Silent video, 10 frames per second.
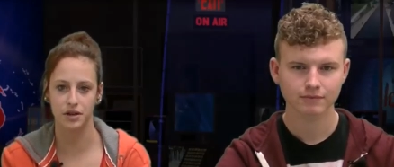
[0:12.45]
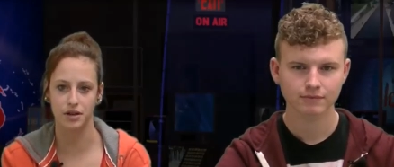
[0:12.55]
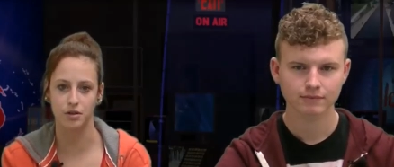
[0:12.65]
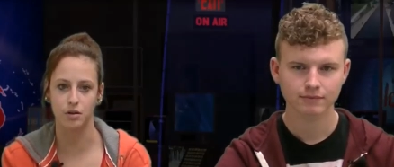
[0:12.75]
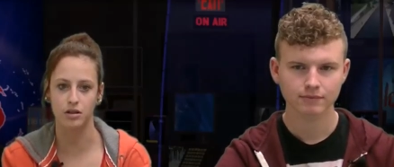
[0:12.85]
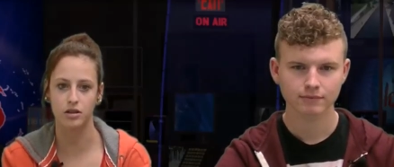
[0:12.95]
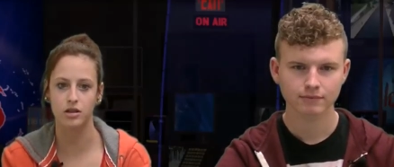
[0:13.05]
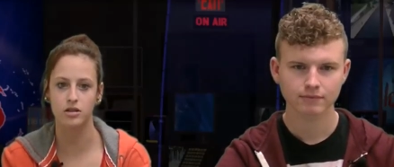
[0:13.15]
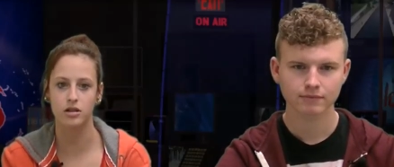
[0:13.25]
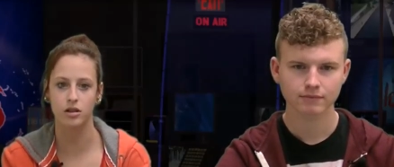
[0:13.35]
Speaker 1: are in,
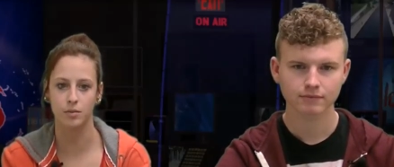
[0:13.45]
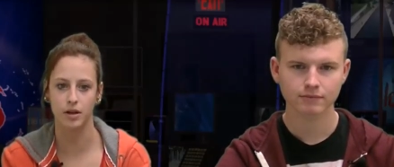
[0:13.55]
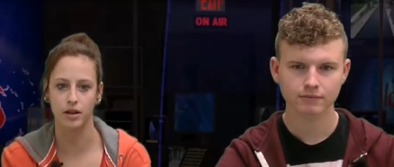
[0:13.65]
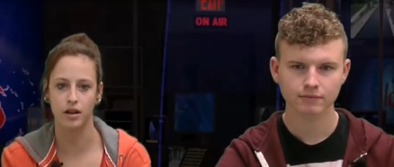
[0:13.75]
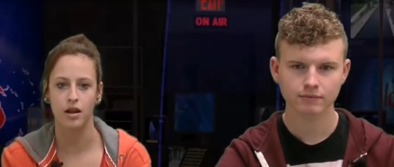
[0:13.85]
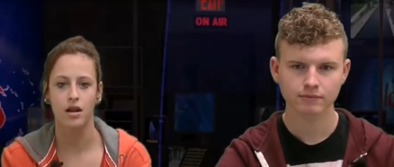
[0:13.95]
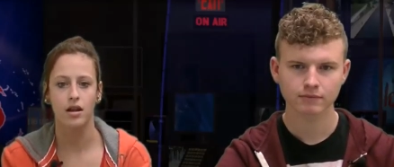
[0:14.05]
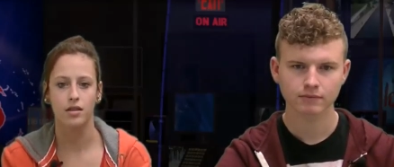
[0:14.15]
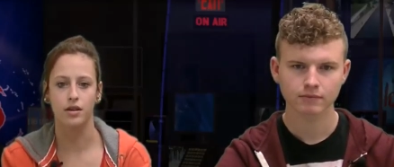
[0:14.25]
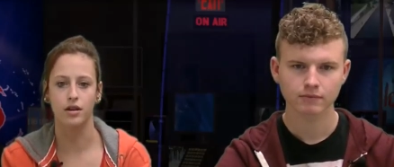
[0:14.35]
quantities are limited.
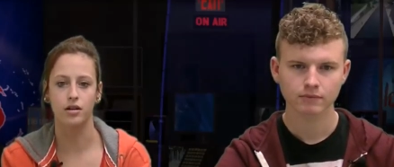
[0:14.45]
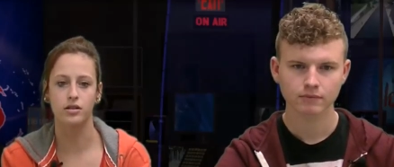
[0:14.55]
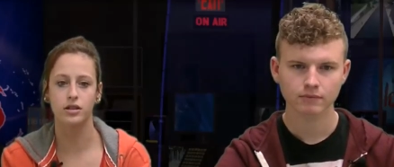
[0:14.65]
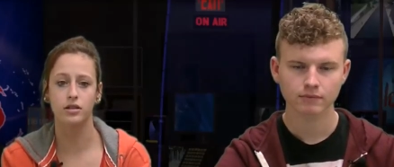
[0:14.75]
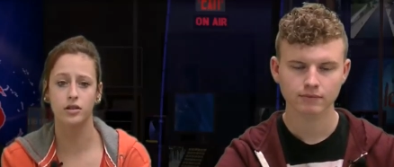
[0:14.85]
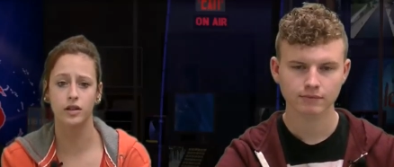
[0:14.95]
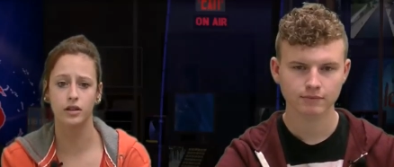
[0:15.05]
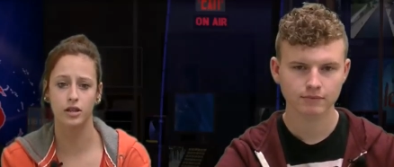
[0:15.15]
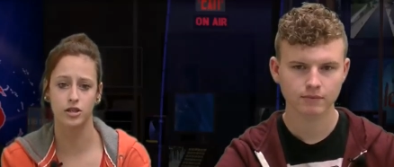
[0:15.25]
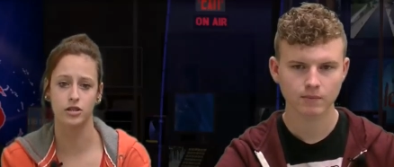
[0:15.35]
They are on sale during
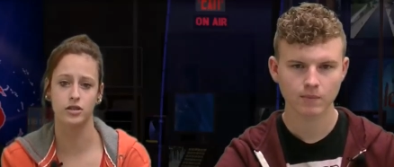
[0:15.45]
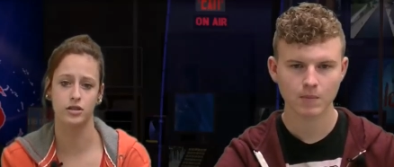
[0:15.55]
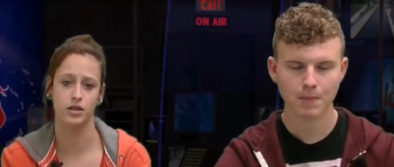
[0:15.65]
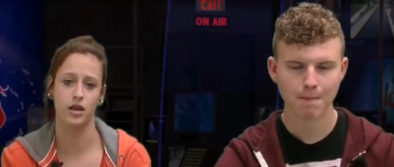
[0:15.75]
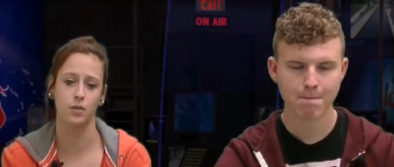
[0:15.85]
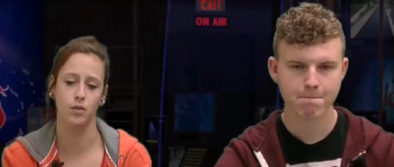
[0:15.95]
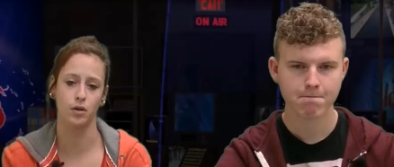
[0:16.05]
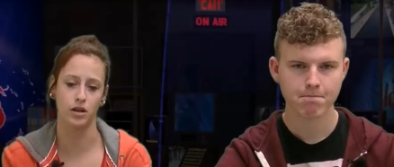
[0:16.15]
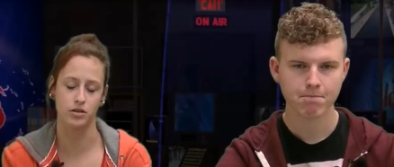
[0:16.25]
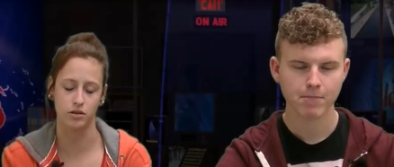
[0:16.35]
lunches. Get one
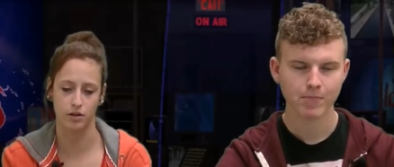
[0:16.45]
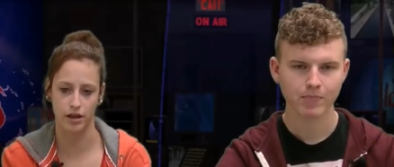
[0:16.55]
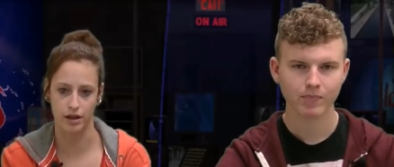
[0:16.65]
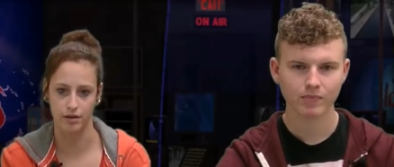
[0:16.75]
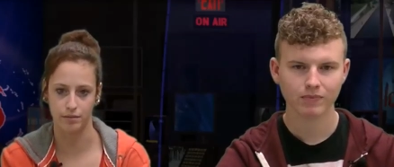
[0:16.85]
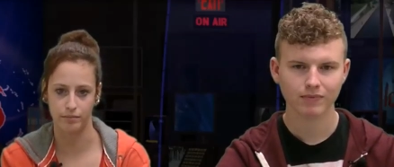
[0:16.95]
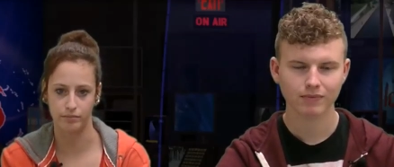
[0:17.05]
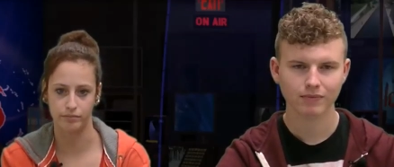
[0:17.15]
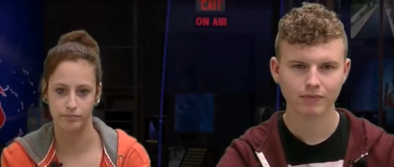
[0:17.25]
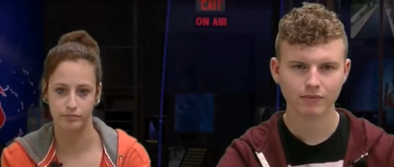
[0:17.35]
while you still can.
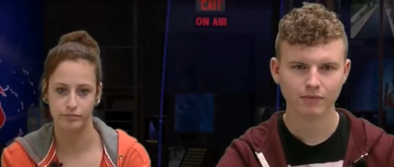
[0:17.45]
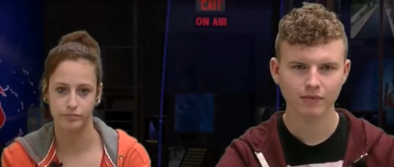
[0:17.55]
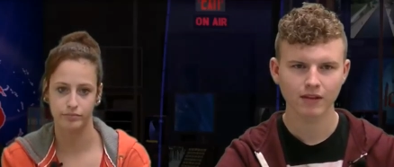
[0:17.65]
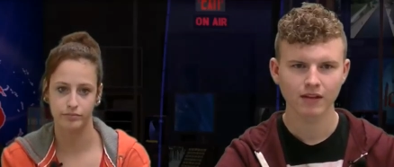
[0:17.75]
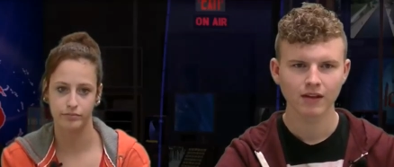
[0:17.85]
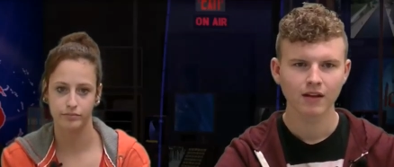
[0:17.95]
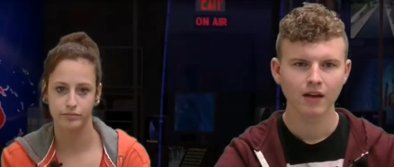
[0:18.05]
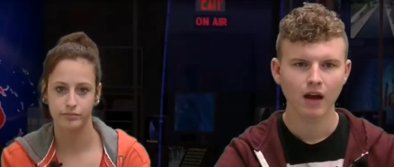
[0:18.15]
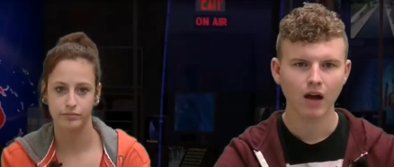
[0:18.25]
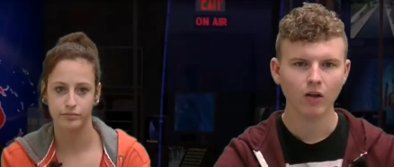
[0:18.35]

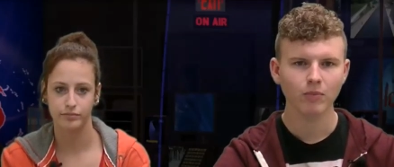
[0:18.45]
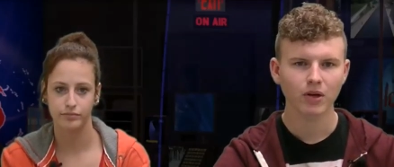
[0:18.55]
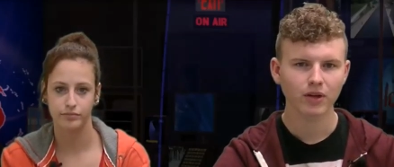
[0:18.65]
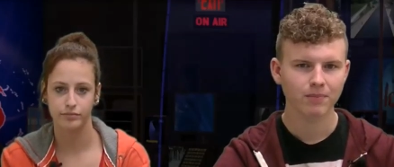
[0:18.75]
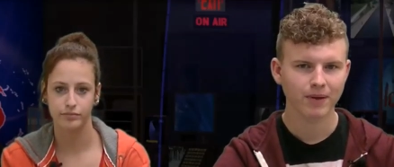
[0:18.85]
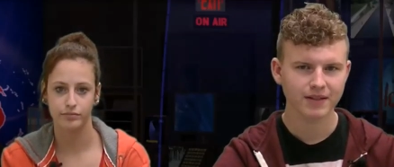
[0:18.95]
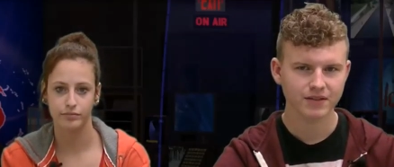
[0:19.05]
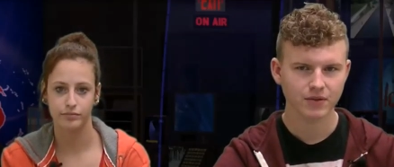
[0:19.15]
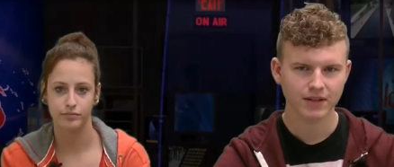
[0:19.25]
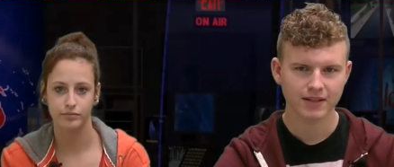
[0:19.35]
Speaker 2: All Berwick bus
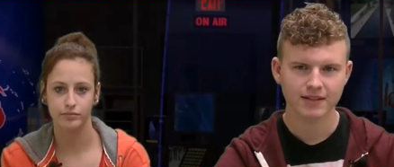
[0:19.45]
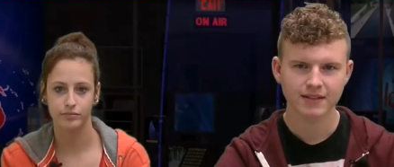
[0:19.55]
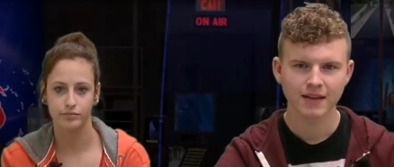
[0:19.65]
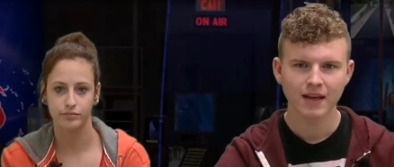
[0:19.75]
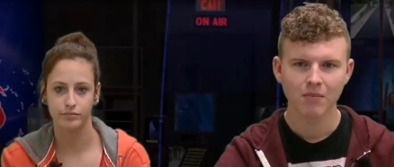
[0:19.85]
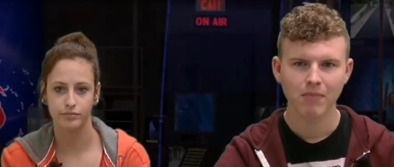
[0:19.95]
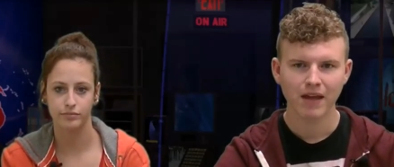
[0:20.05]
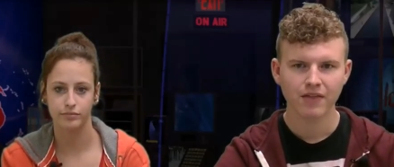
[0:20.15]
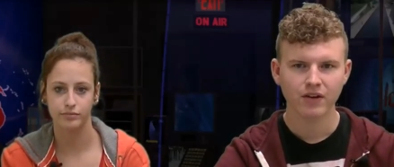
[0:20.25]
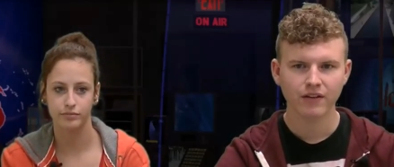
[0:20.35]
students, May
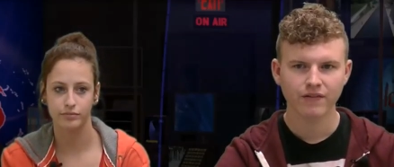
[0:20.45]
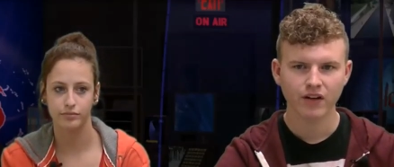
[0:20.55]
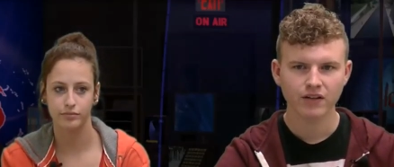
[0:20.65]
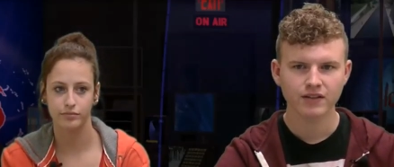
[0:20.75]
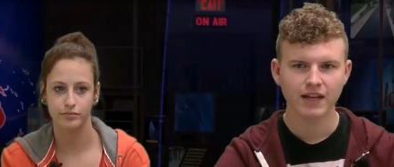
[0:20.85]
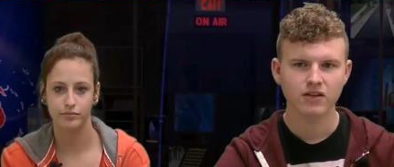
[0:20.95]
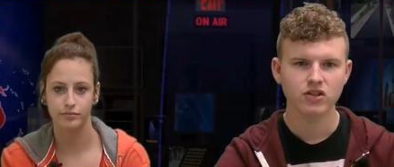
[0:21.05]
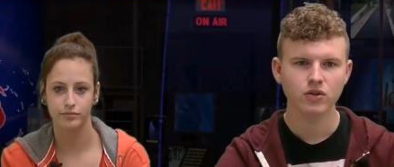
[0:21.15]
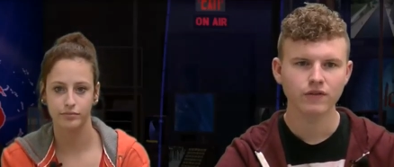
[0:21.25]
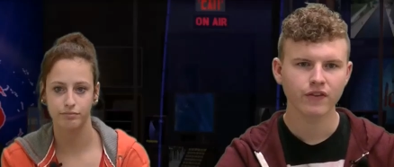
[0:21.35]
31st and
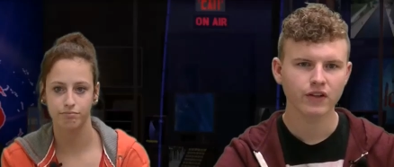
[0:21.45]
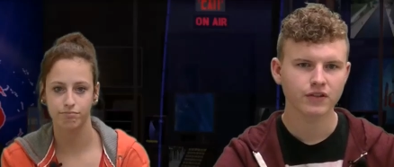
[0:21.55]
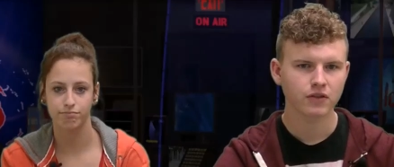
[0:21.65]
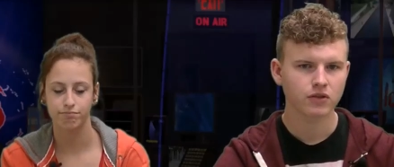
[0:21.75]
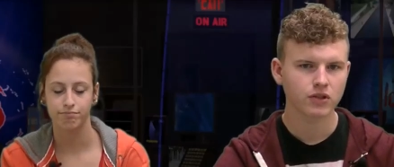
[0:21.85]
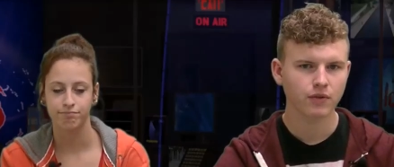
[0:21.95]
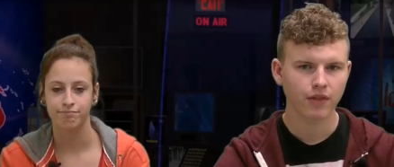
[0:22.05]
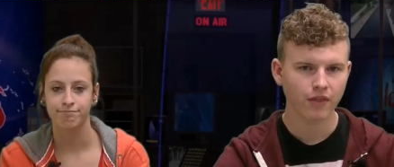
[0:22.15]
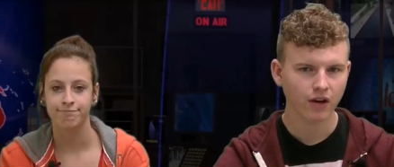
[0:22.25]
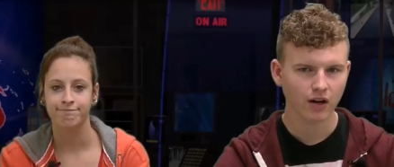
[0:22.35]
June 1st through June
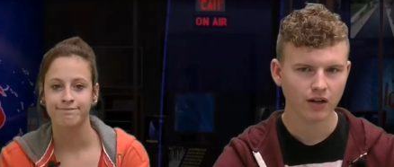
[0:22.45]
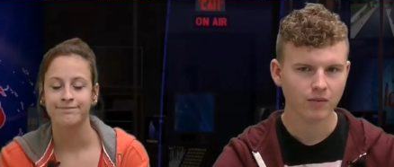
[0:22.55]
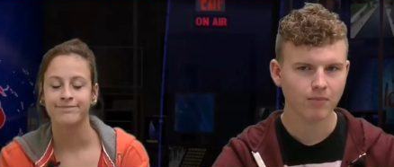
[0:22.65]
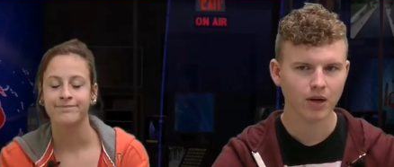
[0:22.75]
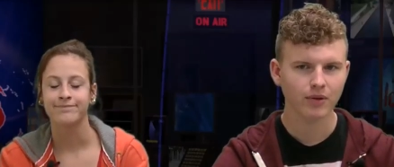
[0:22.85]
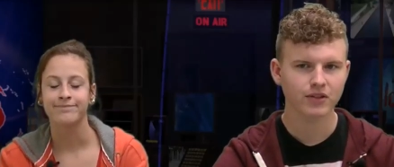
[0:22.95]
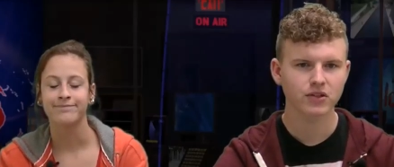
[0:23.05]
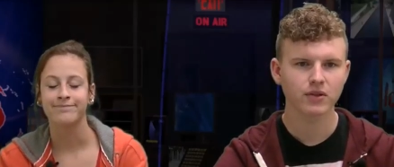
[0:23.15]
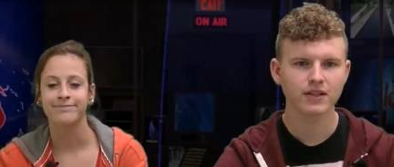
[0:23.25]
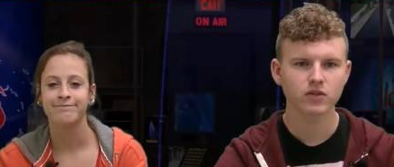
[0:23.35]
3rd, Berwick
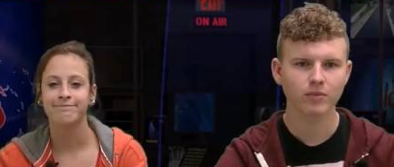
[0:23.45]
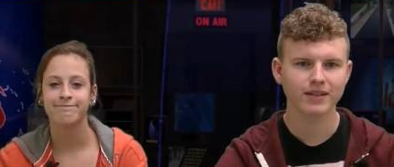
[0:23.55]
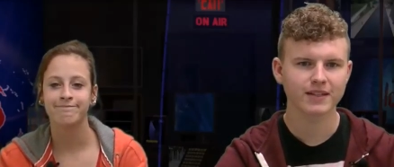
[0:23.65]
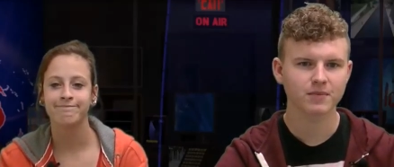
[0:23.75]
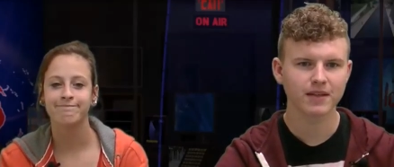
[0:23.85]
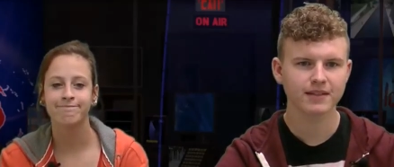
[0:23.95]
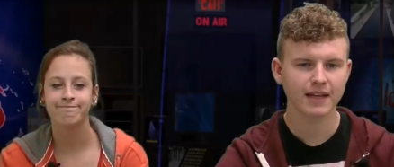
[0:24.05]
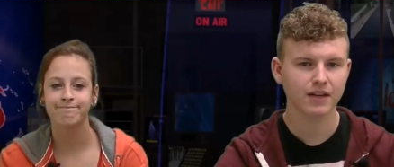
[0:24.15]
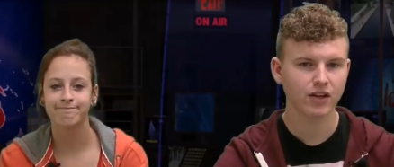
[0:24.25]
students will be dismissed at